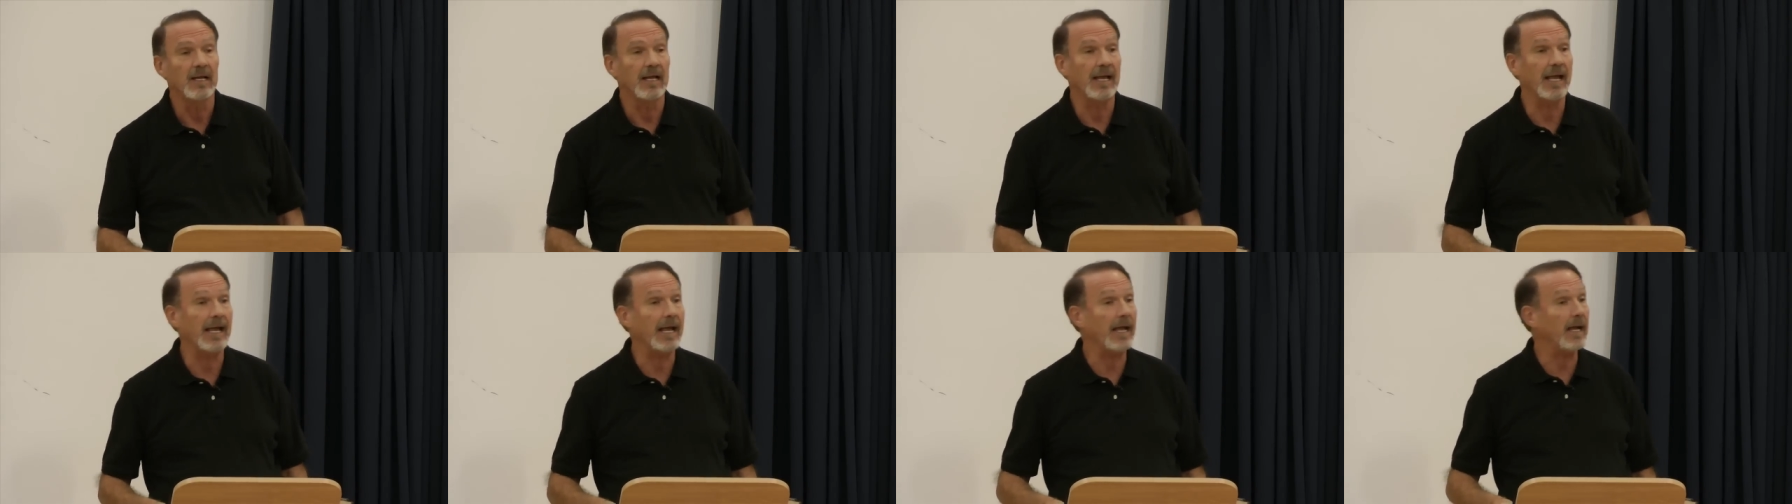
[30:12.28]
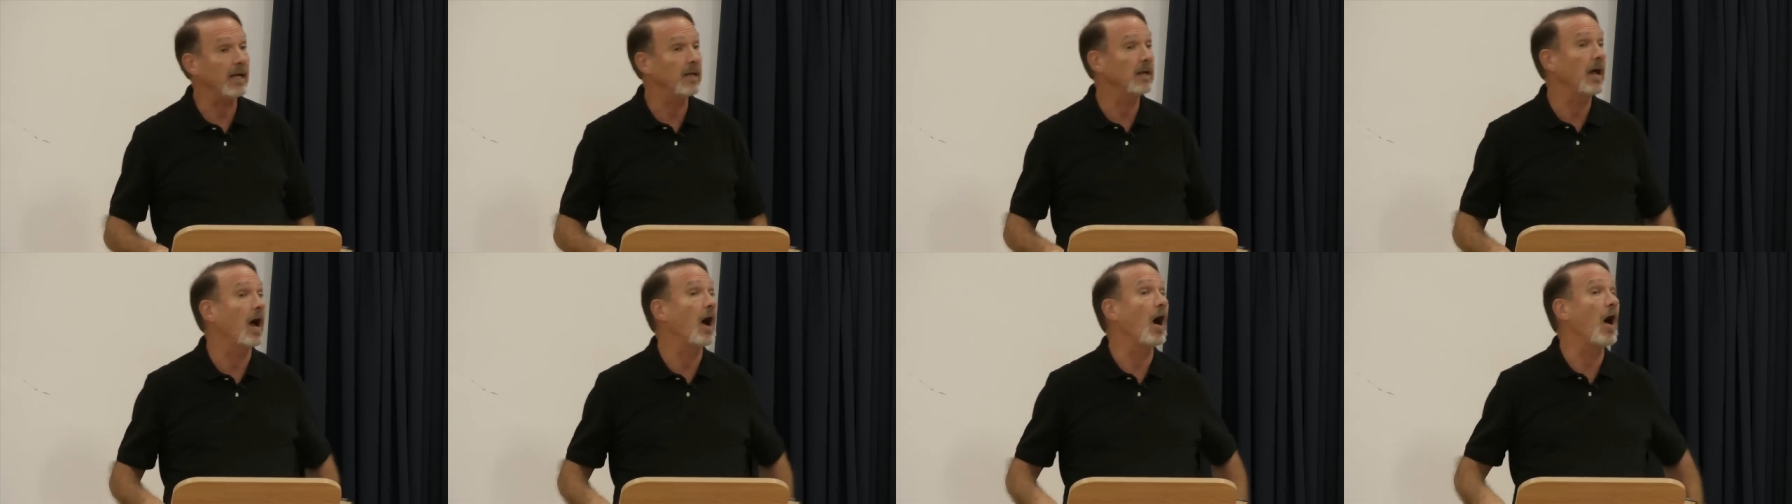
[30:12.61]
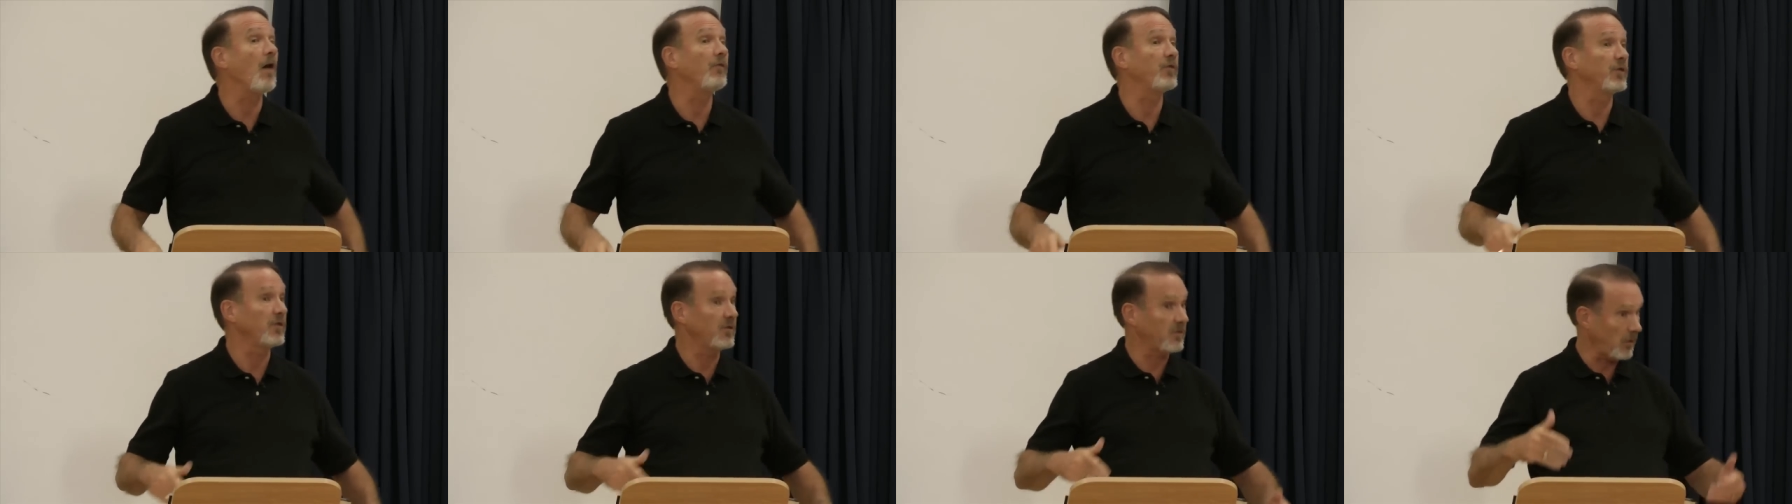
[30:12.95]
And
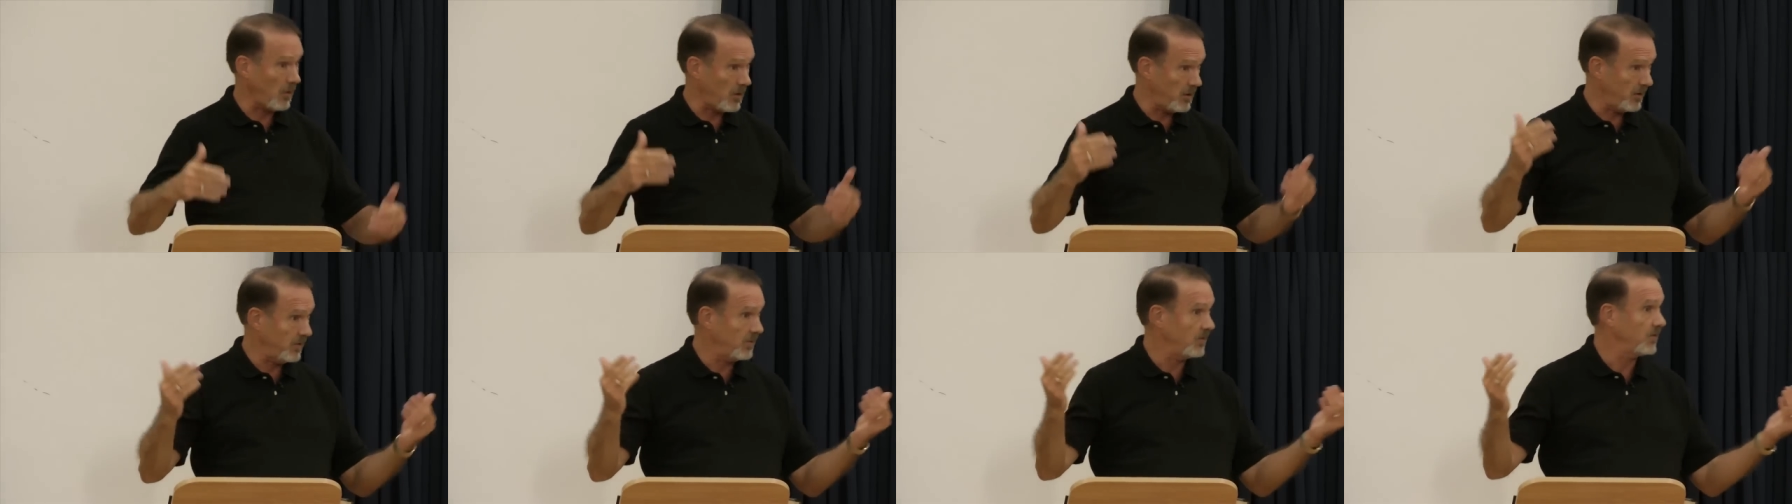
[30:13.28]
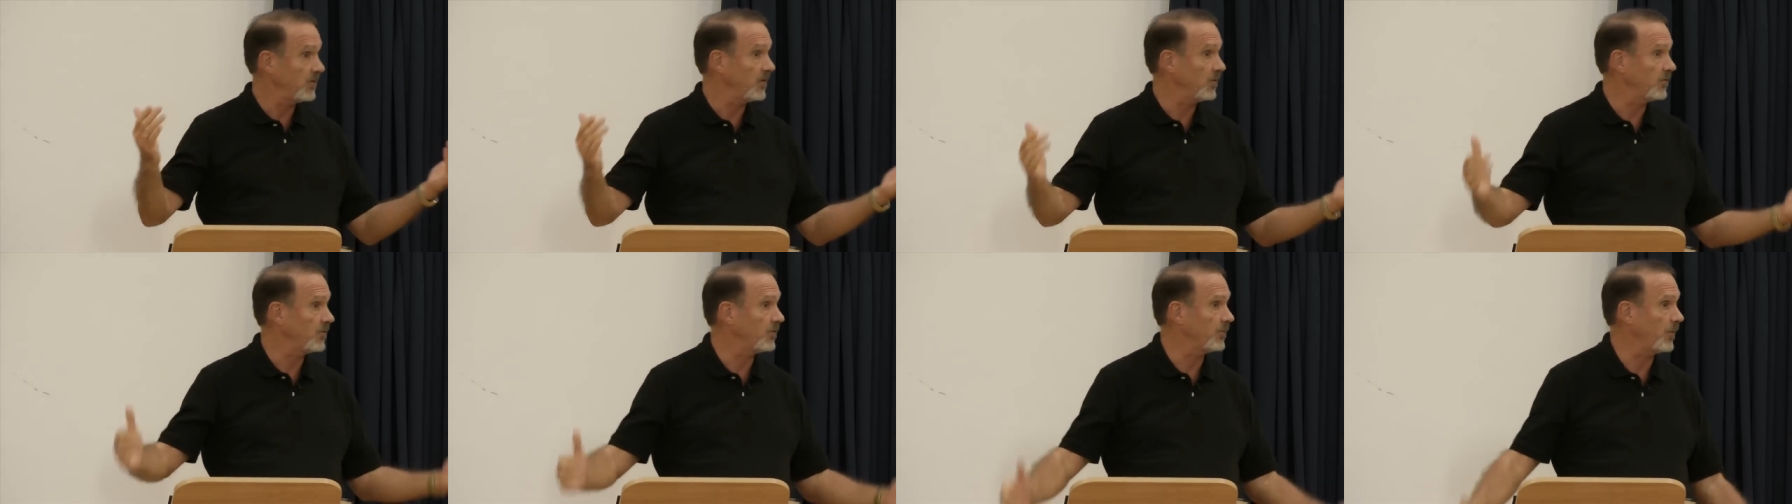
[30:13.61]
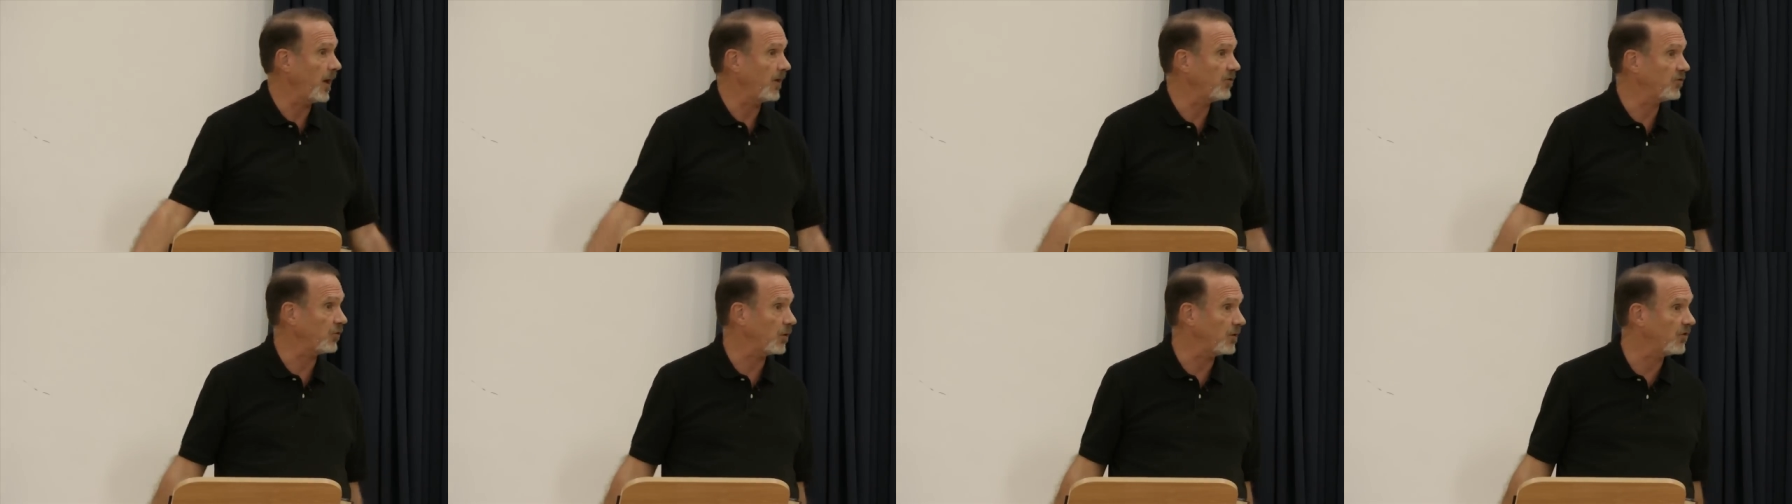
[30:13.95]
I
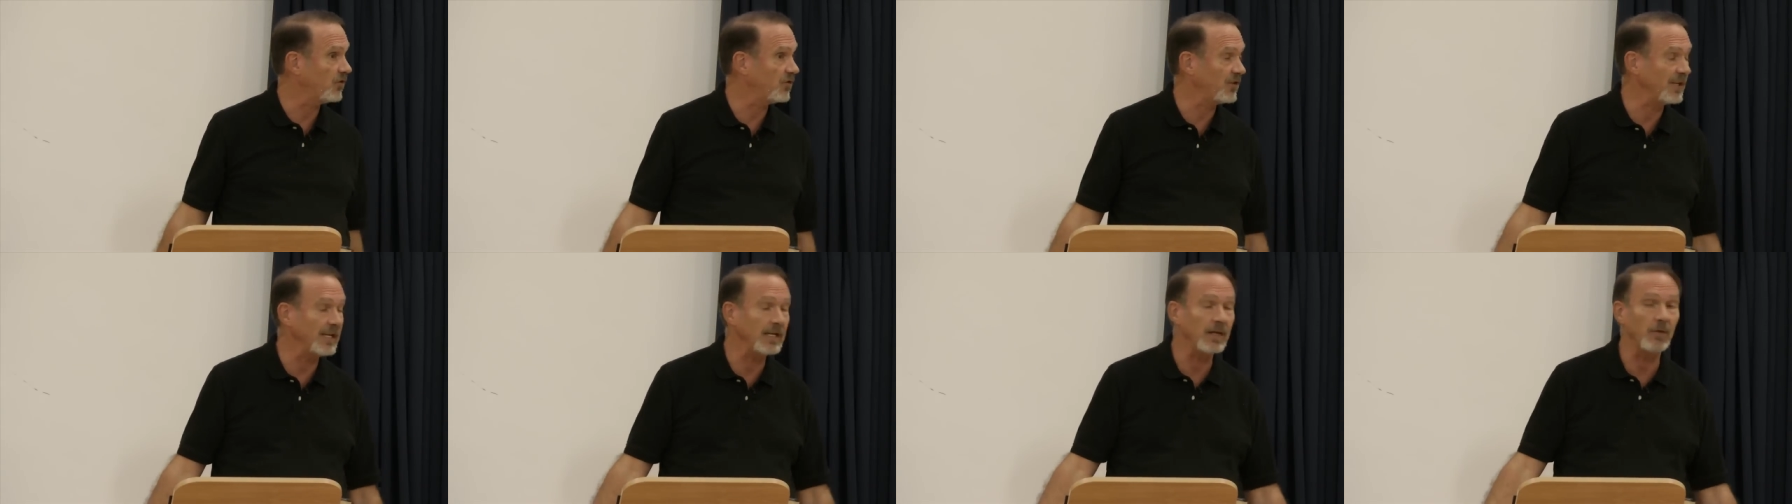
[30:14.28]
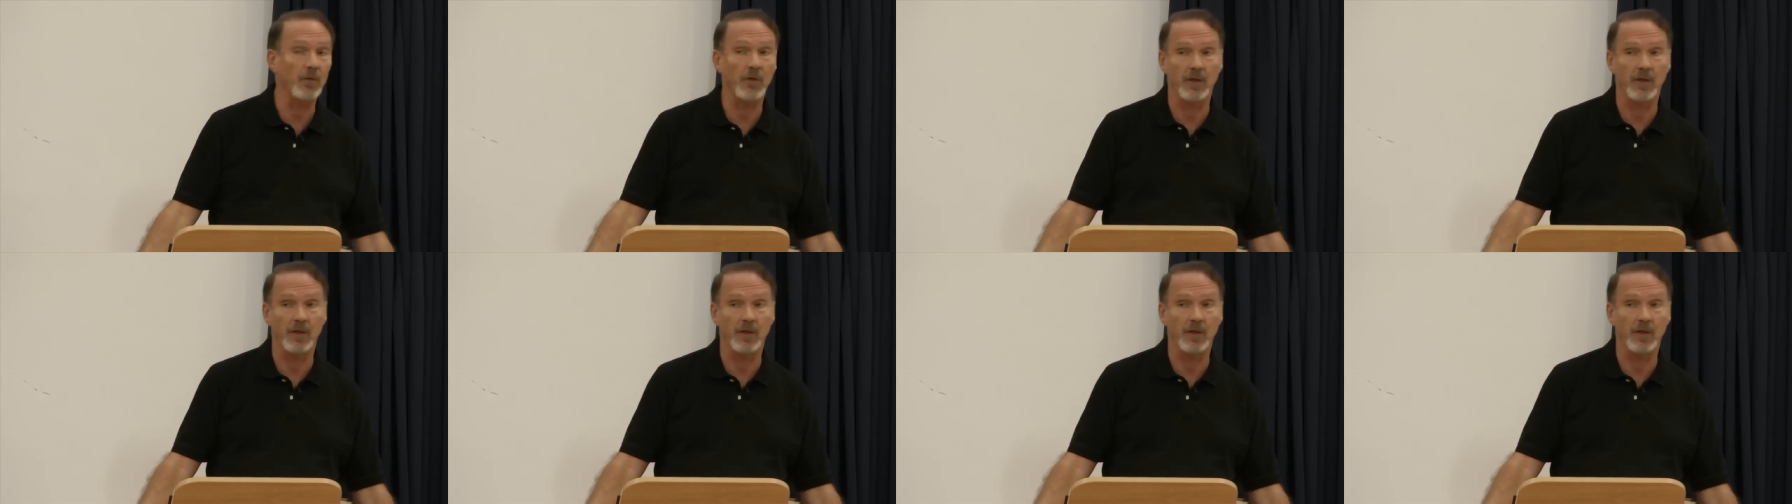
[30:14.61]
started seeing